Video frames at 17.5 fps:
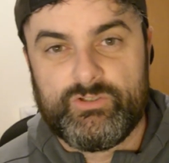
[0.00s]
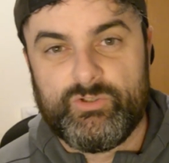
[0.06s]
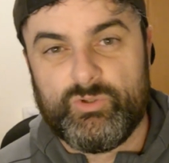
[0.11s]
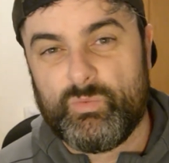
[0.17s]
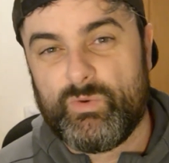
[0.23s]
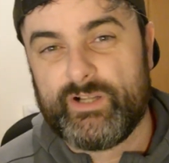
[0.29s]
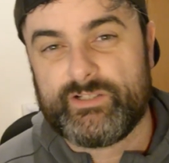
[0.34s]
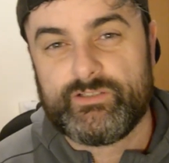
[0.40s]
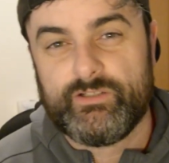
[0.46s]

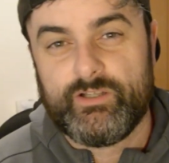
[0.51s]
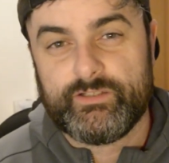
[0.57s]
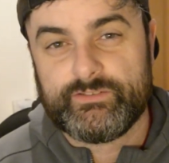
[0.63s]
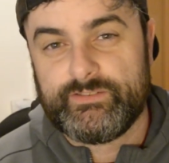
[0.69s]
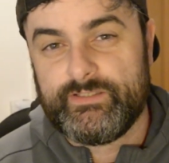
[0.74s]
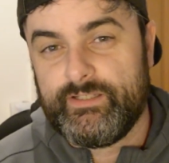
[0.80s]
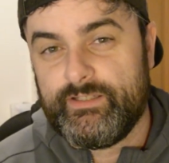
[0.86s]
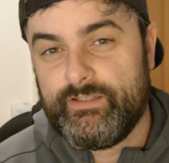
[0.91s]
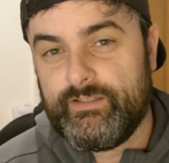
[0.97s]
watch along
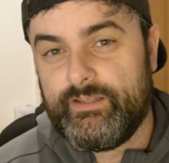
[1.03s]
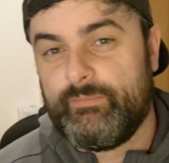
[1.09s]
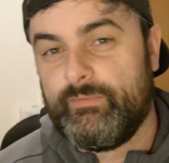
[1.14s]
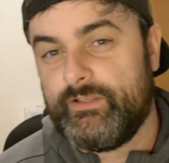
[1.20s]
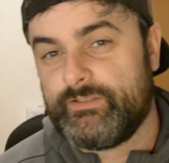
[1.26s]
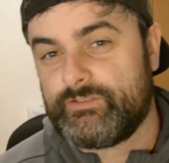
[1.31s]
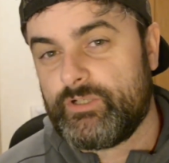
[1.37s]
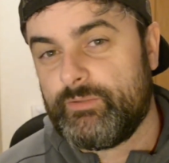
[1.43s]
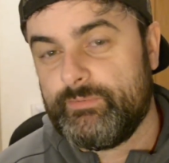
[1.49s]
to the
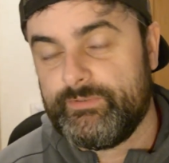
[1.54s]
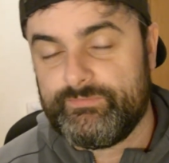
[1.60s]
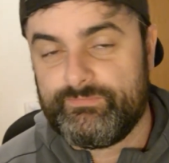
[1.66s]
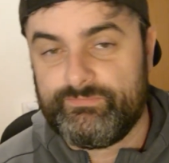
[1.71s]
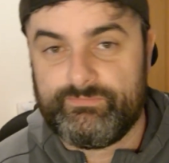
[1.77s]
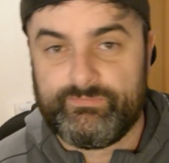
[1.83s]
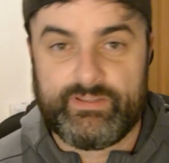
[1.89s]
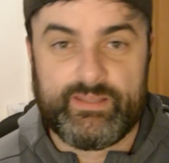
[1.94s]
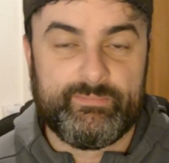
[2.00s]
MLS Cup of
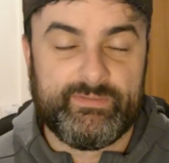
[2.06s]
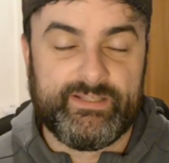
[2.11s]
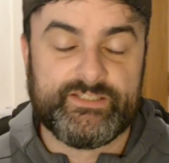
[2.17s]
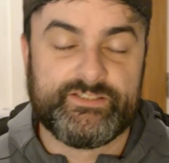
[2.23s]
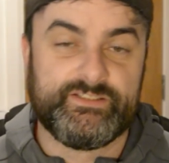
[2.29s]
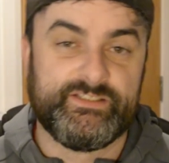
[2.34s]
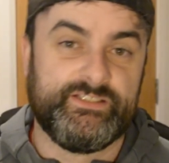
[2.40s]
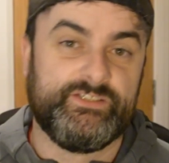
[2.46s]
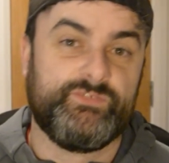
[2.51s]

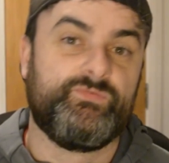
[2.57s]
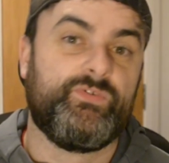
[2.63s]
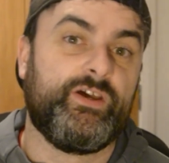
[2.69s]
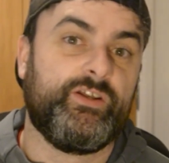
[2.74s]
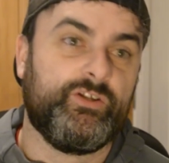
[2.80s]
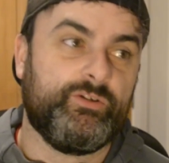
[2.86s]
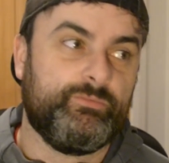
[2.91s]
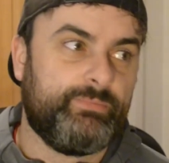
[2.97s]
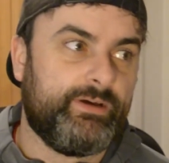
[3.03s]
MLS's
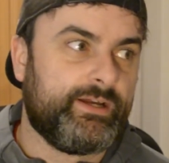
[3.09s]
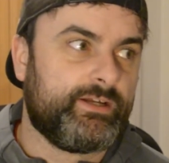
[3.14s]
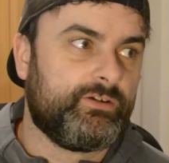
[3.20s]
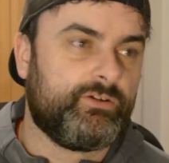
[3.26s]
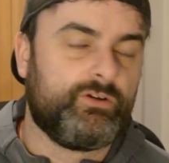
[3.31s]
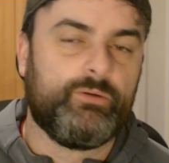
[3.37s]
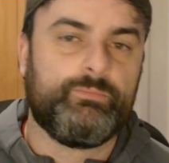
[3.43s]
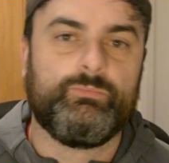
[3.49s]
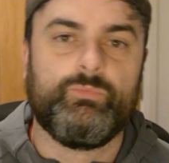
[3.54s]
final
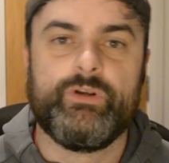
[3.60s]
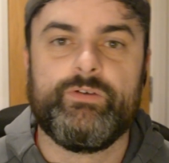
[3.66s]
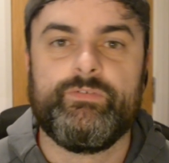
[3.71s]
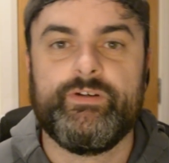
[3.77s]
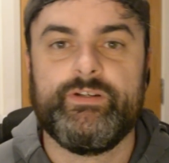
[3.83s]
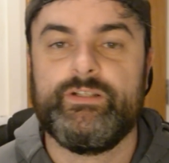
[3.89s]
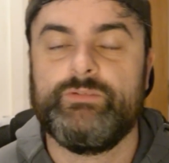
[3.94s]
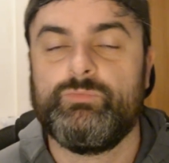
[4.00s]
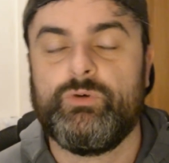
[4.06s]
back cup, whatever
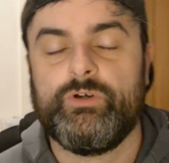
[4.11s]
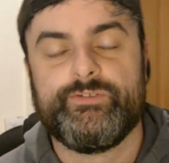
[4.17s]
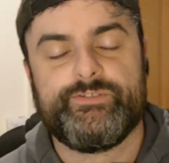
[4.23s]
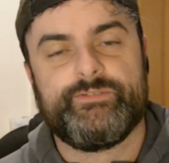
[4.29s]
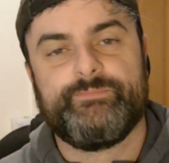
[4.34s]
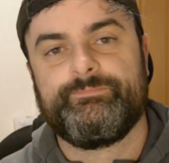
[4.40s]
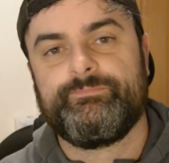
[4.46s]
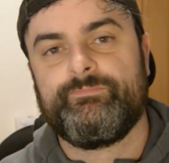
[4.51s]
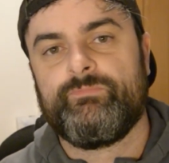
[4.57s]
it
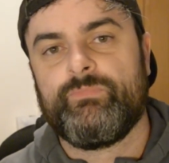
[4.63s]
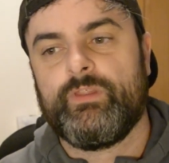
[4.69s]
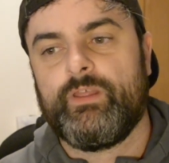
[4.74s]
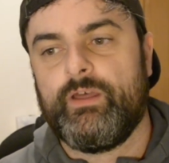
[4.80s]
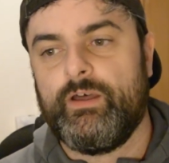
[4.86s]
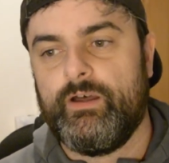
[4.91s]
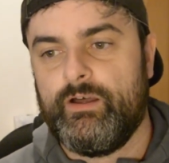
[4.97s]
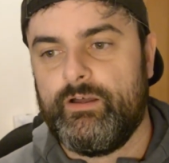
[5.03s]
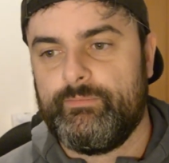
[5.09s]
was.
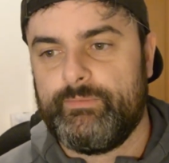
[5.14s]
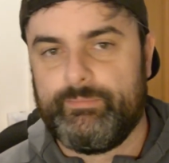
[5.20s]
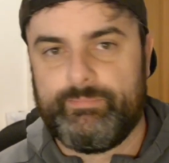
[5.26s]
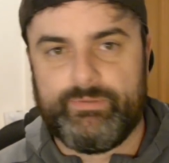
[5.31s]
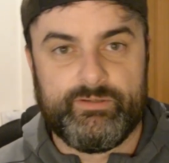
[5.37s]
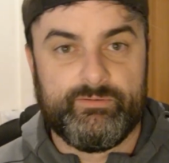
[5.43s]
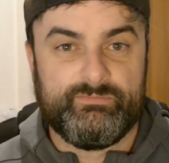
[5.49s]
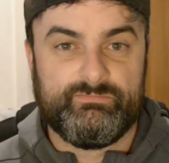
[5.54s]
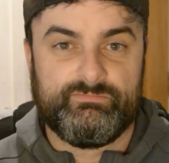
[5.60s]
I'll
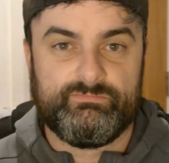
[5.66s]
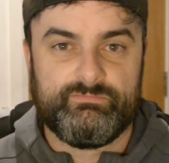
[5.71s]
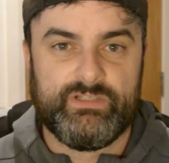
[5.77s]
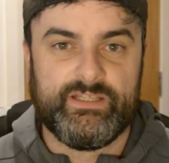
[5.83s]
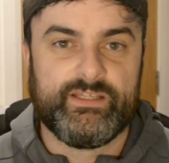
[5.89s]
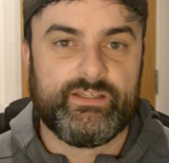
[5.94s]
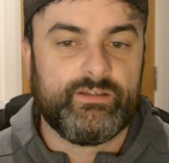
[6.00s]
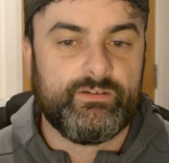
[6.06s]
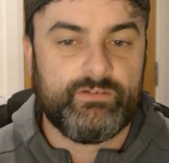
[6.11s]
put a
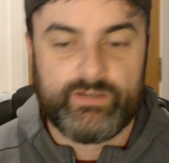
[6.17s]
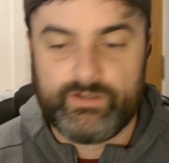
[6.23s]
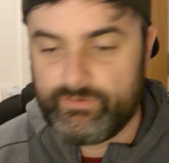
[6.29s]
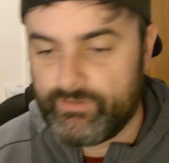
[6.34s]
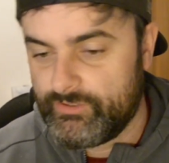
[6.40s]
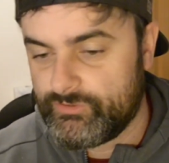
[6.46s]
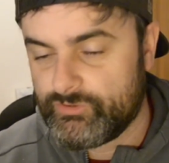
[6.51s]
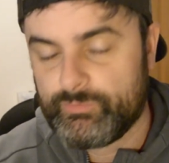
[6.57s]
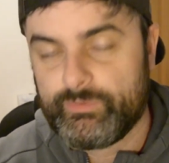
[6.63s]
link
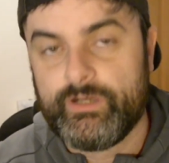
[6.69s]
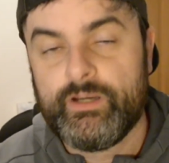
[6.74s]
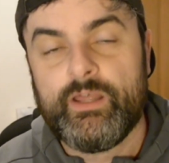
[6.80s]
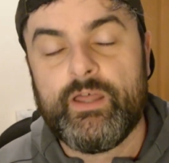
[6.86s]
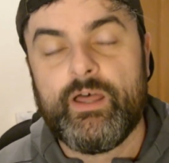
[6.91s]
here somewhere.